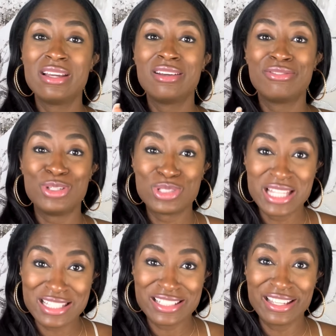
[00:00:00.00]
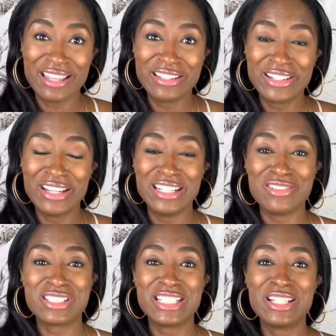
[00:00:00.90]
fuse that together. And
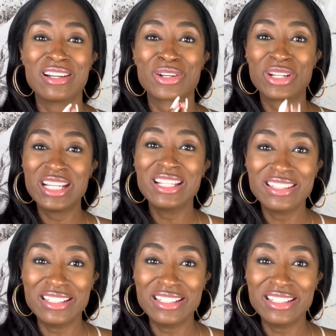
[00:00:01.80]
if she agreed,